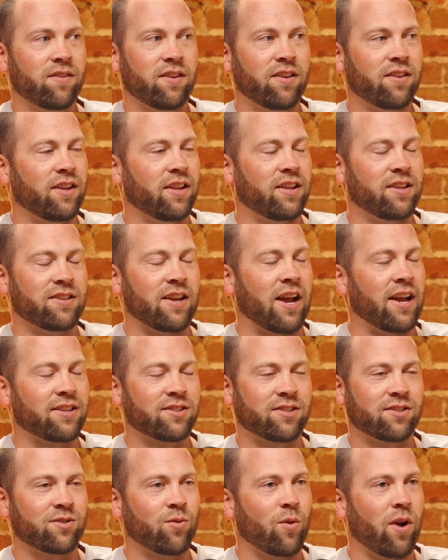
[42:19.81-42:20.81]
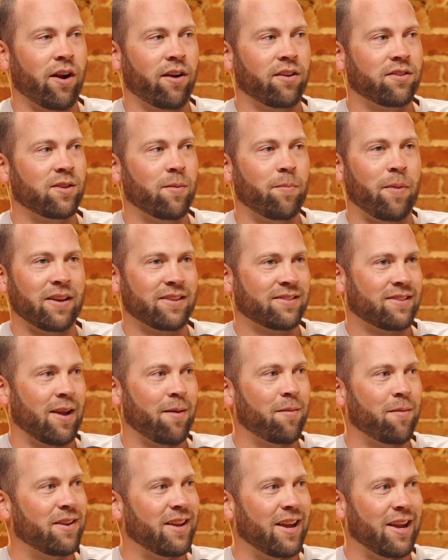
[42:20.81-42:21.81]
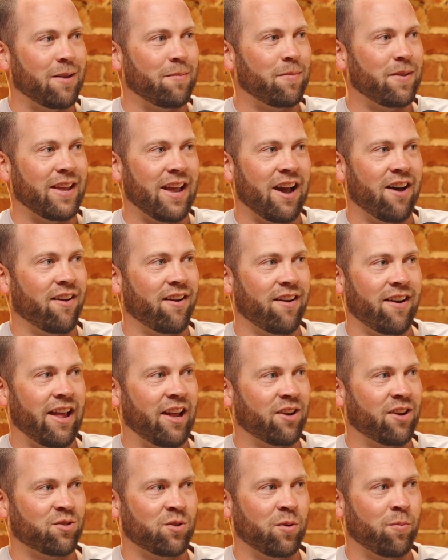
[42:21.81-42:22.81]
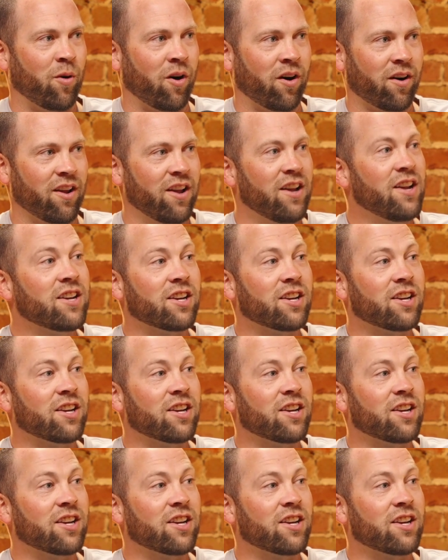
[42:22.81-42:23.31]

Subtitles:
It is, I swear, it's the best time of day to be out in a national park